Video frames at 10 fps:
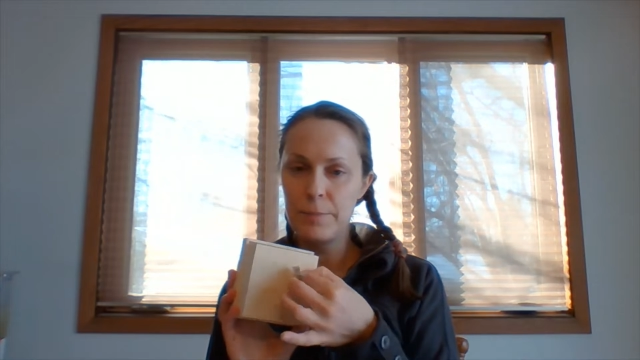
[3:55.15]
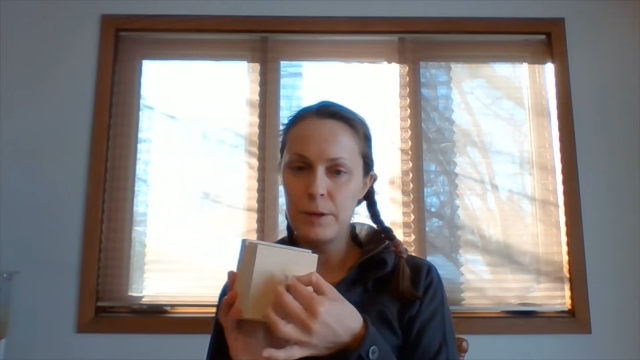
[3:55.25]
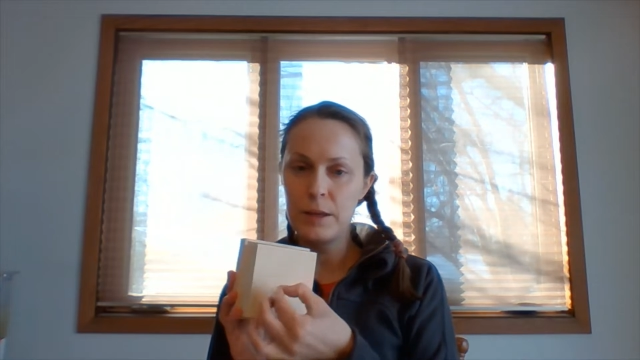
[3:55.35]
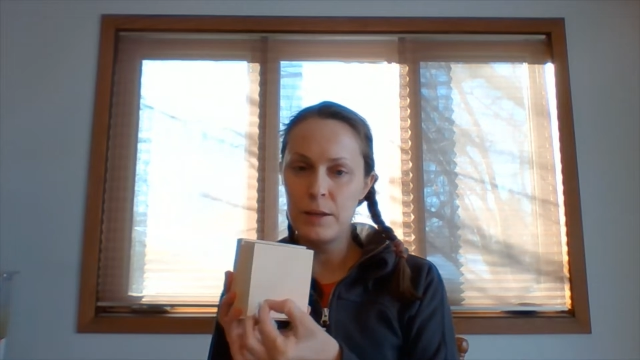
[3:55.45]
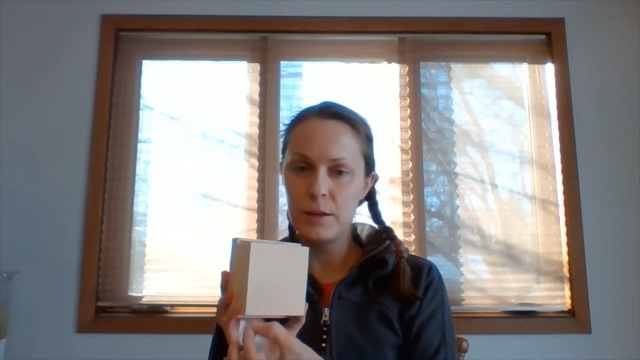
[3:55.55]

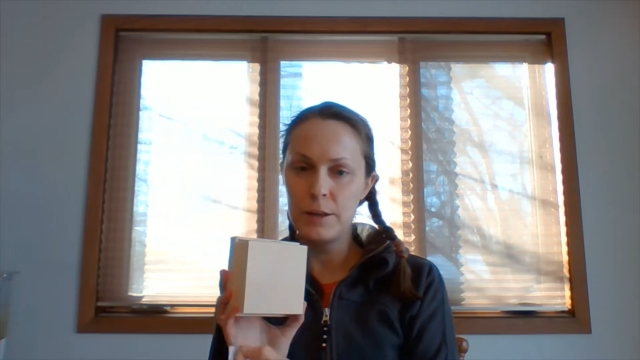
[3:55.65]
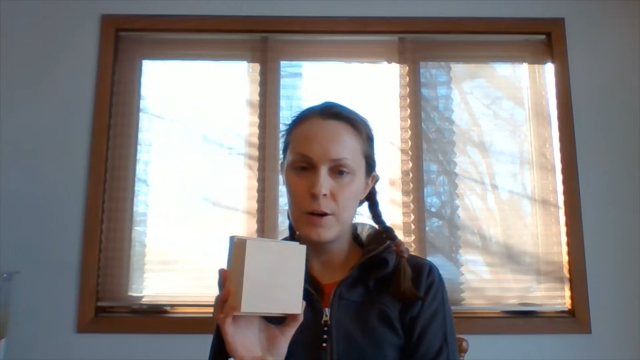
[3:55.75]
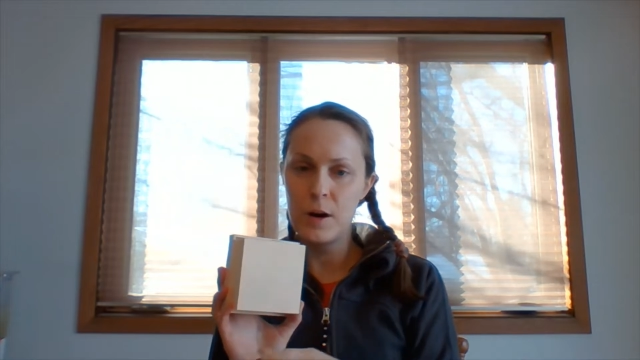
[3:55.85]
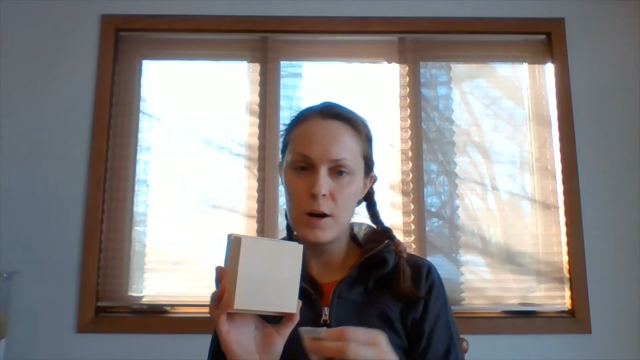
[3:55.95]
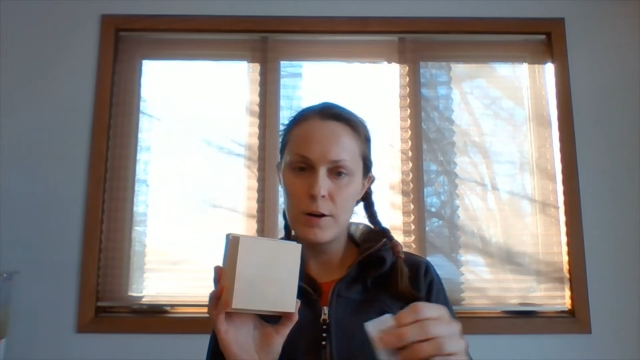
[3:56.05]
peel it
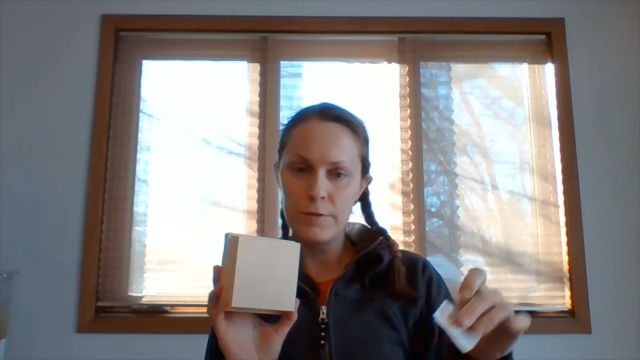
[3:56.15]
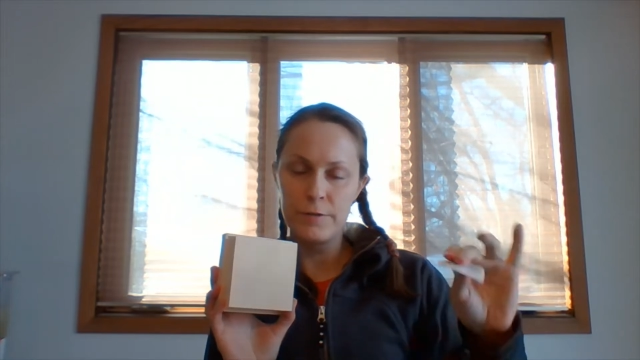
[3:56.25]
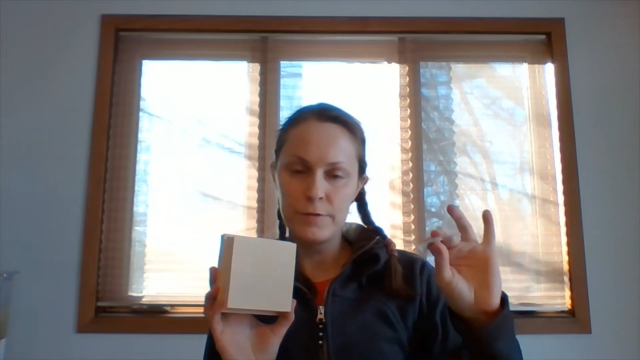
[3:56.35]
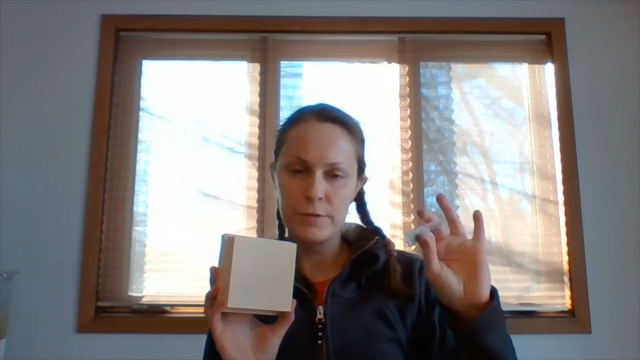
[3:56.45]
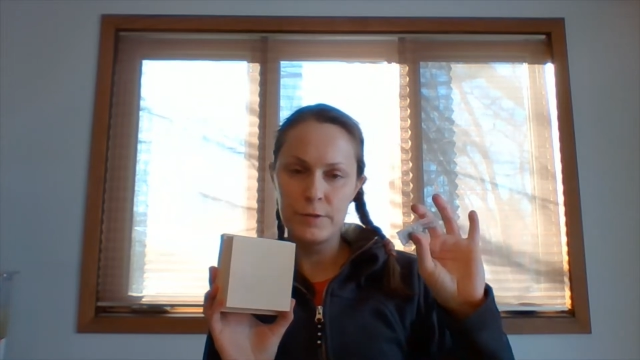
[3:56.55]

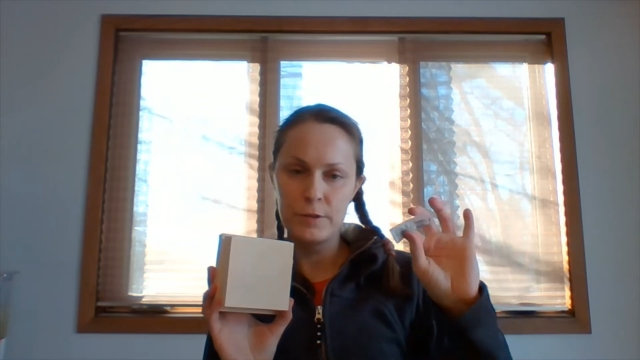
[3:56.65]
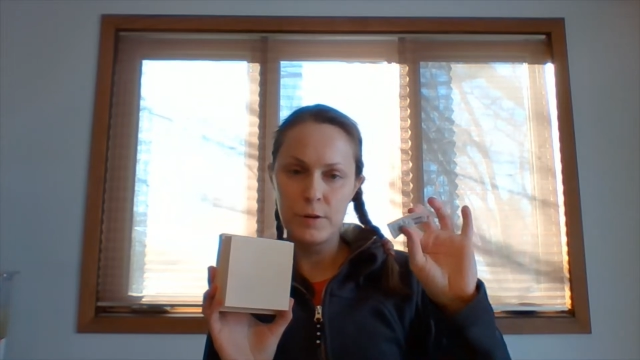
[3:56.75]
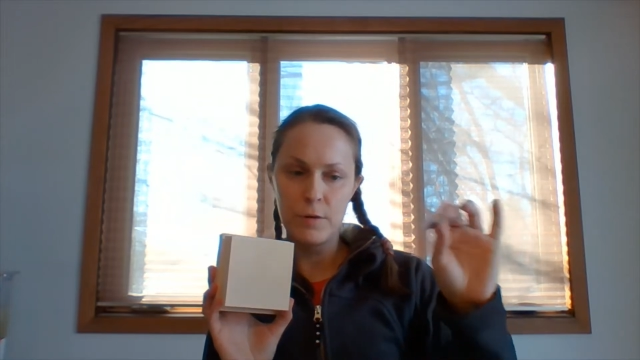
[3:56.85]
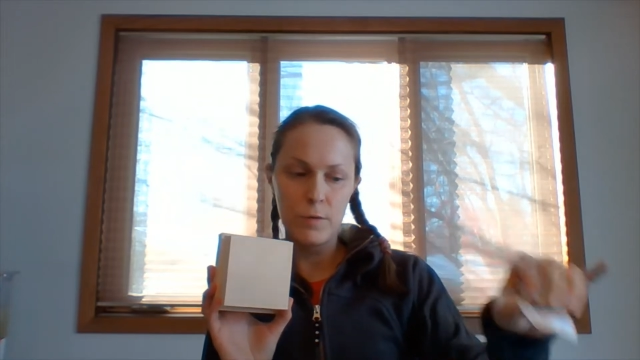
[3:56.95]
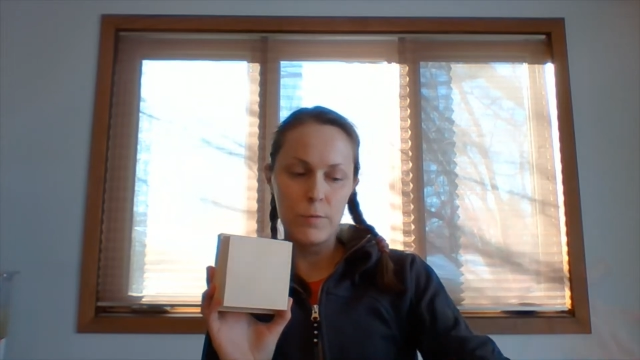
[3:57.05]
off
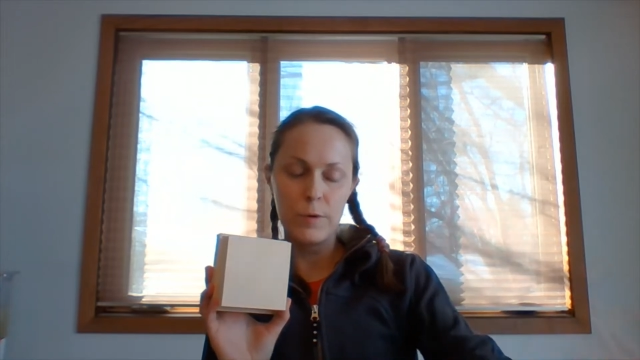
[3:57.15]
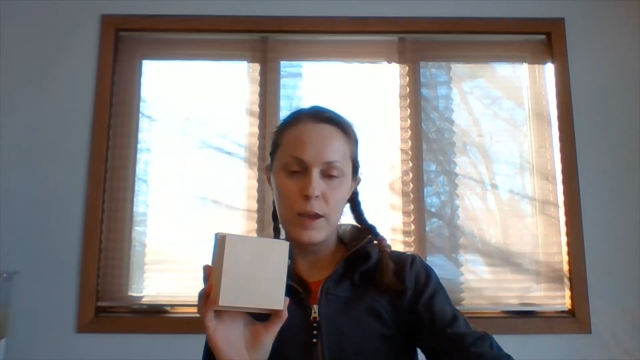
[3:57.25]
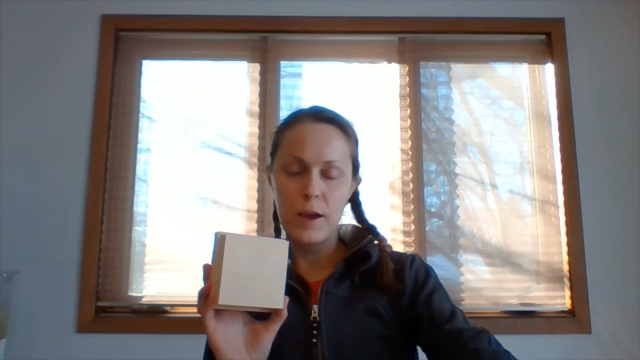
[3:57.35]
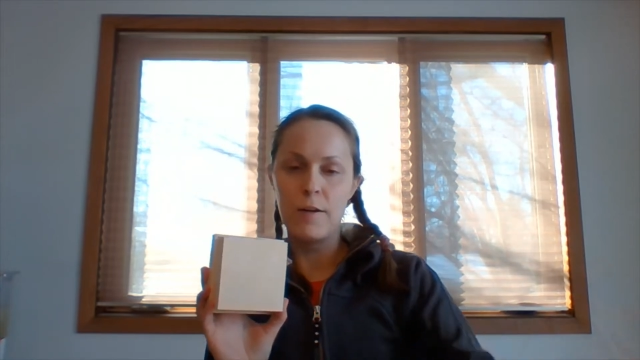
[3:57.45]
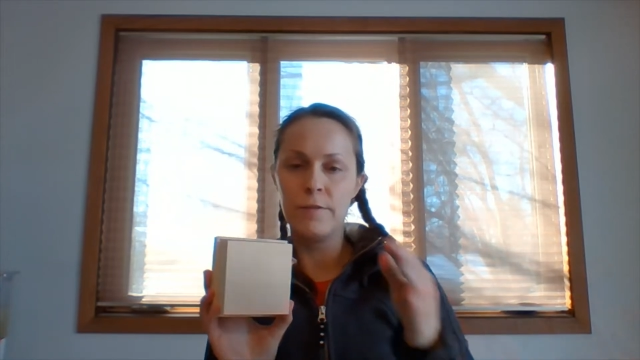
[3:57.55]
so we
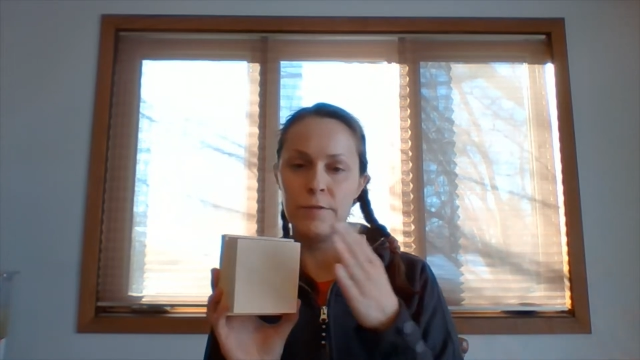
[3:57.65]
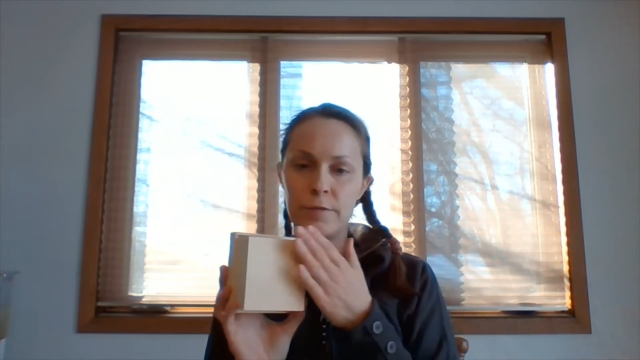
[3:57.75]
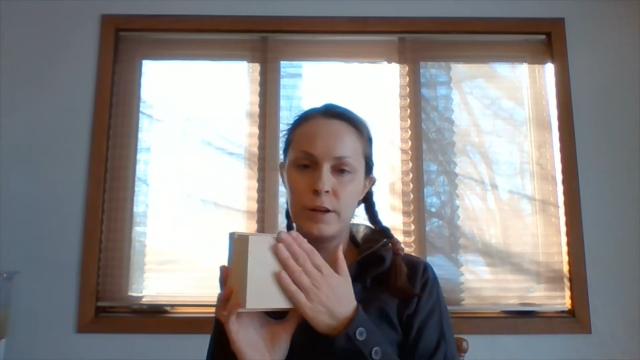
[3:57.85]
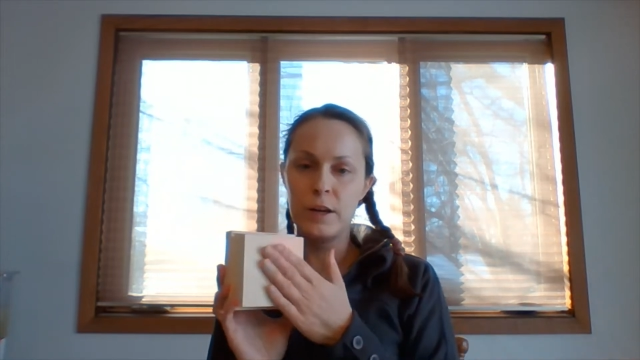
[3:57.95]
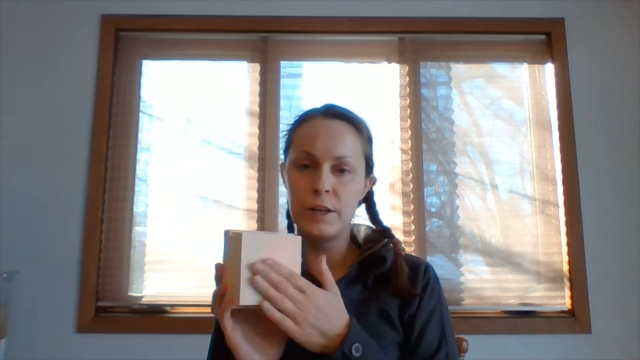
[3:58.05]
have
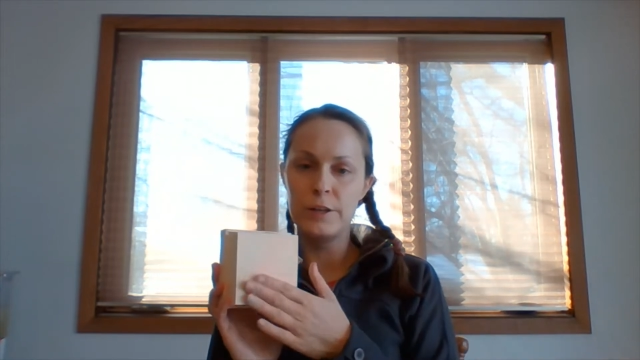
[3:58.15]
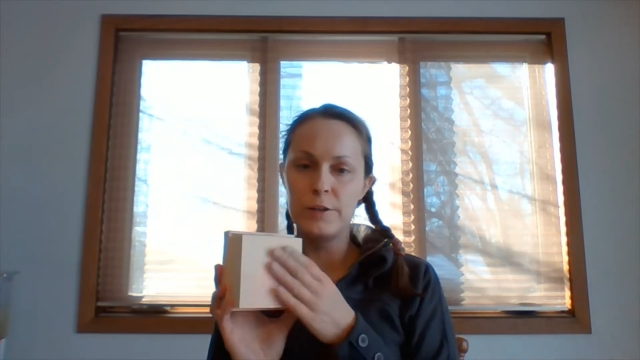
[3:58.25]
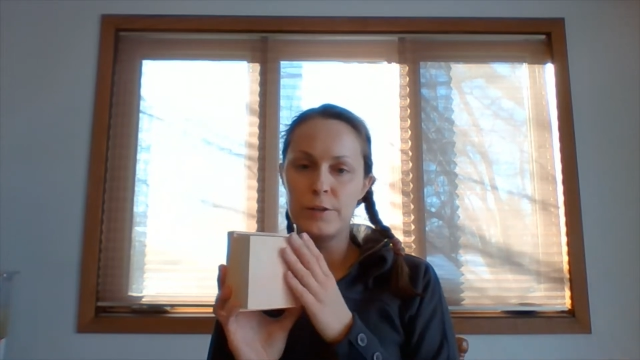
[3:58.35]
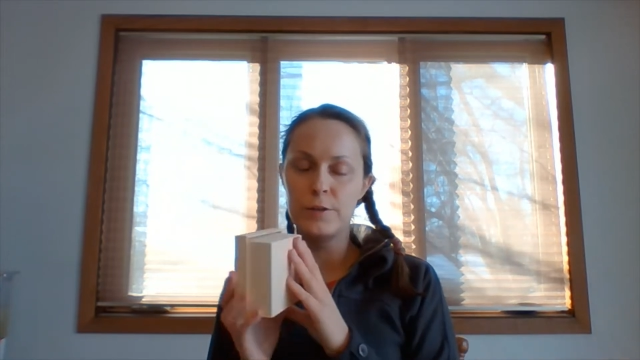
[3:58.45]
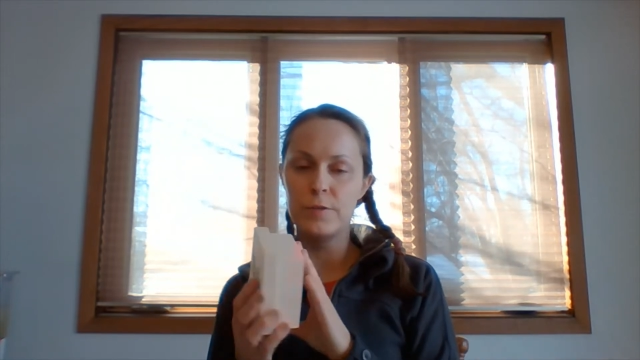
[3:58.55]
a clear
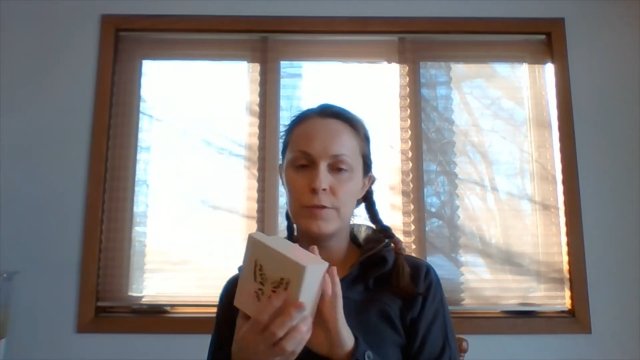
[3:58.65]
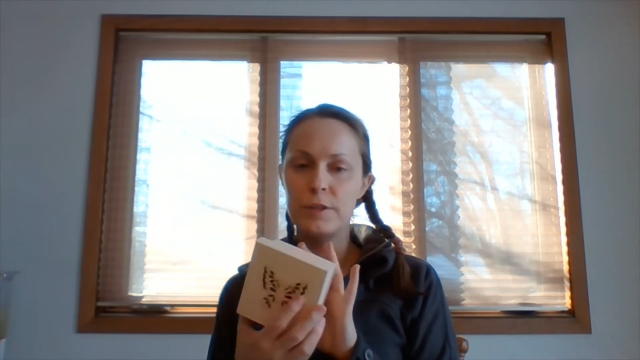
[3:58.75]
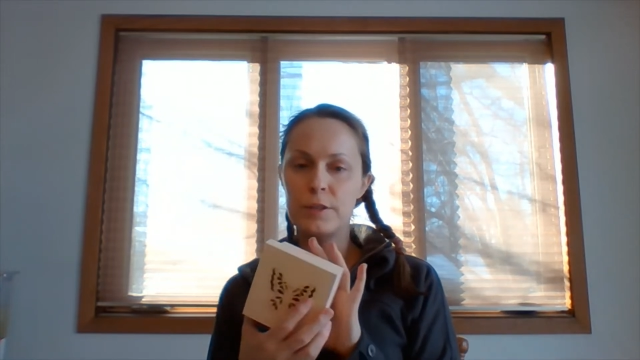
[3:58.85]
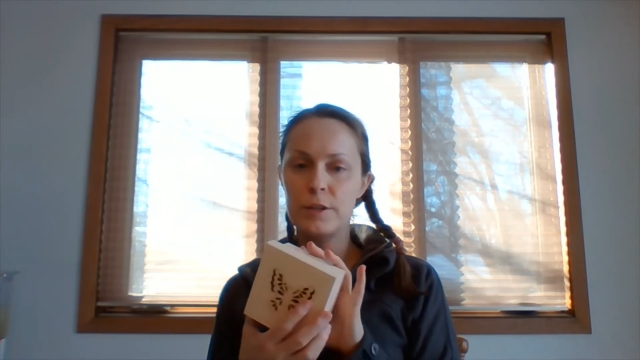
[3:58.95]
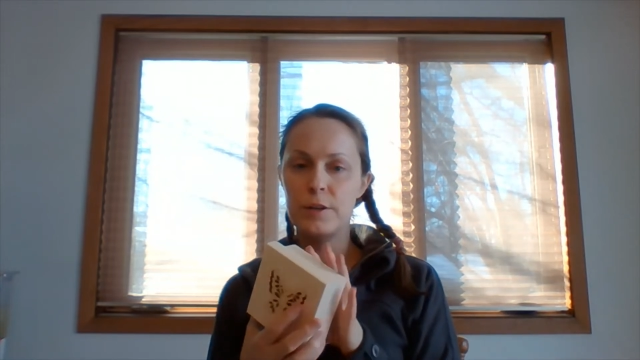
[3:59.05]

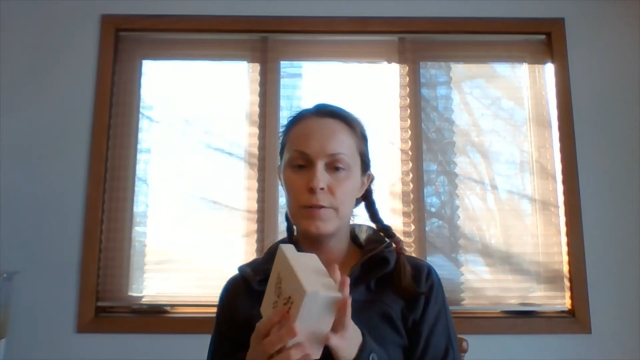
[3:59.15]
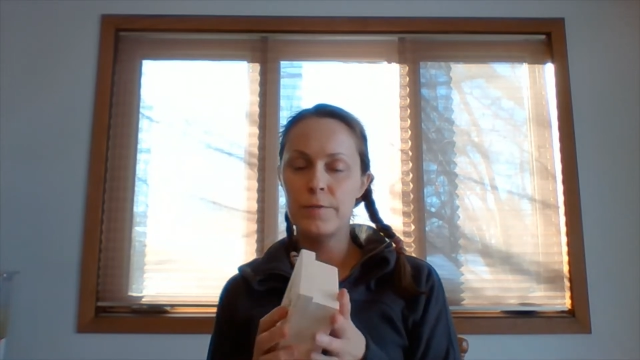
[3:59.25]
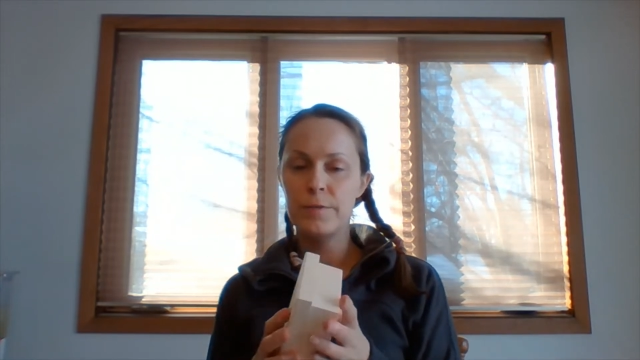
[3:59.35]
surface here.